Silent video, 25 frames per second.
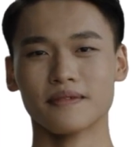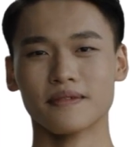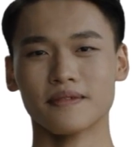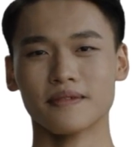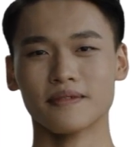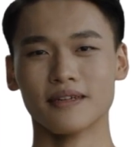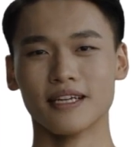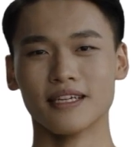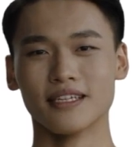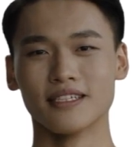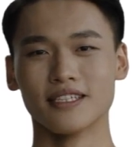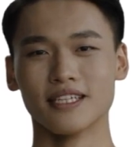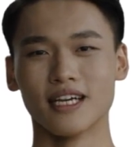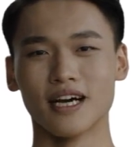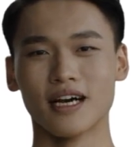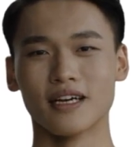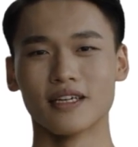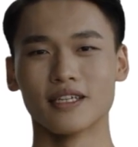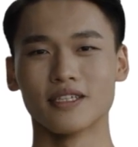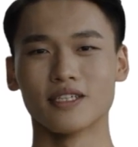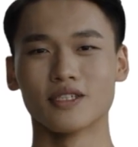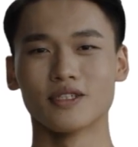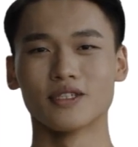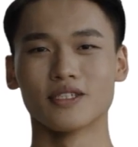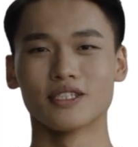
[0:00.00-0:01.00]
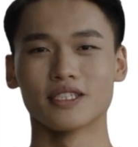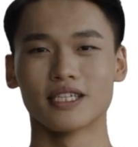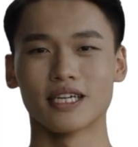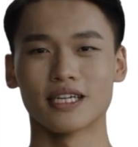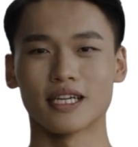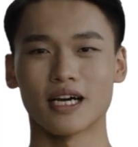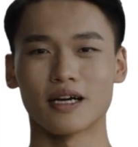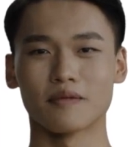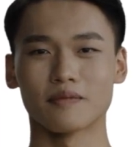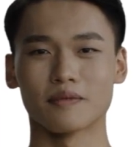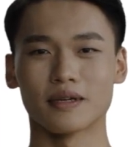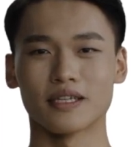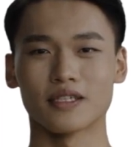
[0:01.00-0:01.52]
These characters
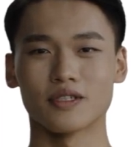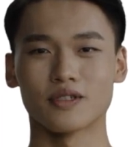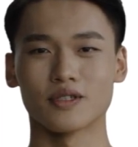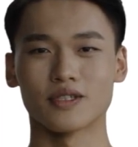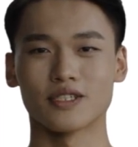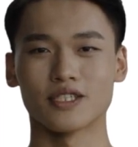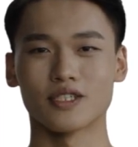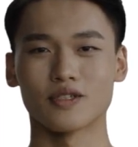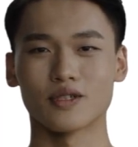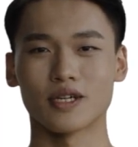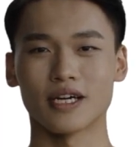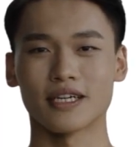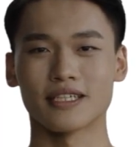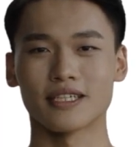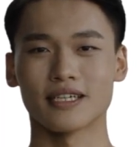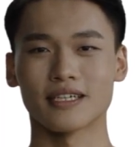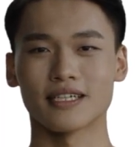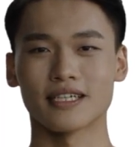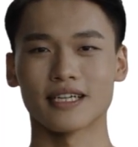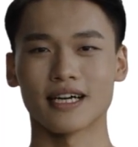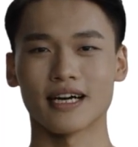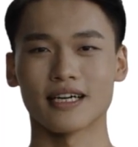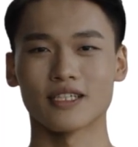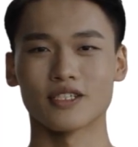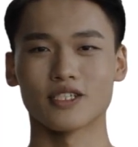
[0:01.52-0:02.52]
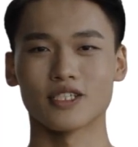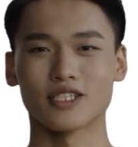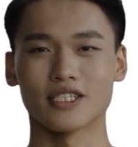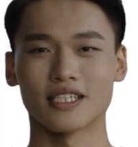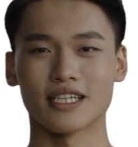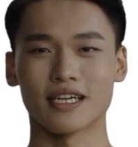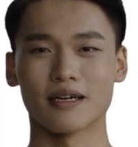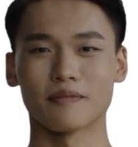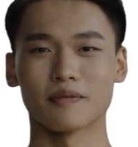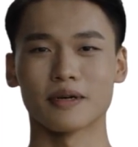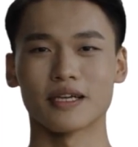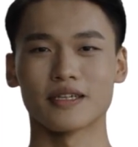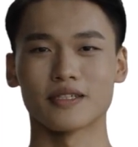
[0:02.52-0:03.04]
cannot be used directly in
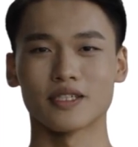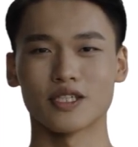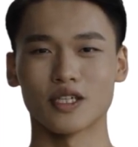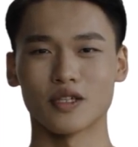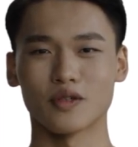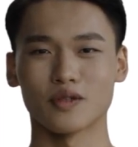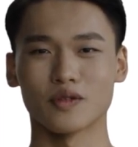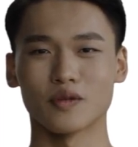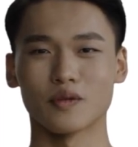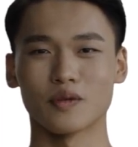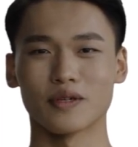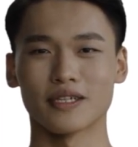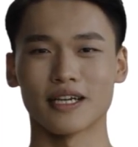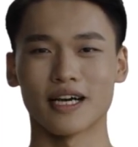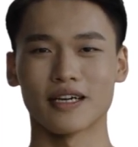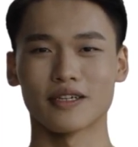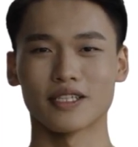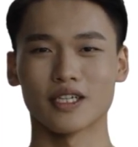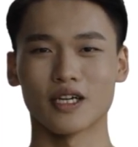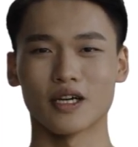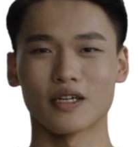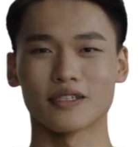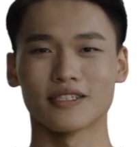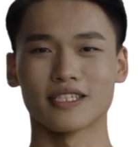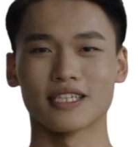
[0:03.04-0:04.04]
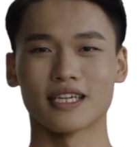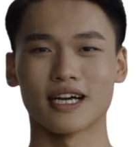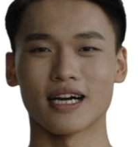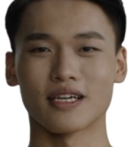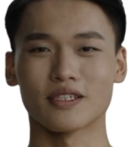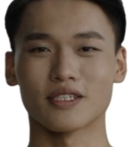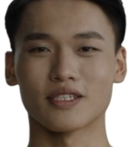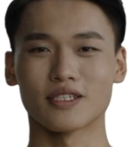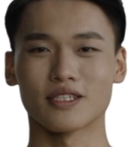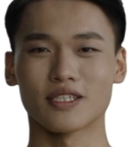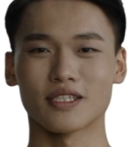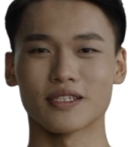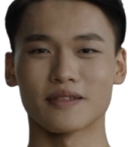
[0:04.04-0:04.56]
HTML code without causing
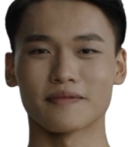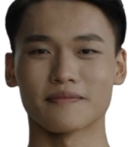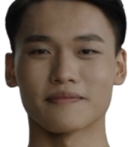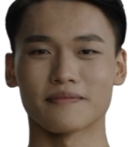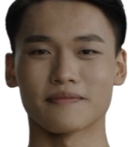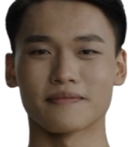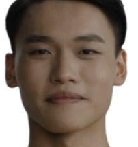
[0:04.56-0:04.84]
errors.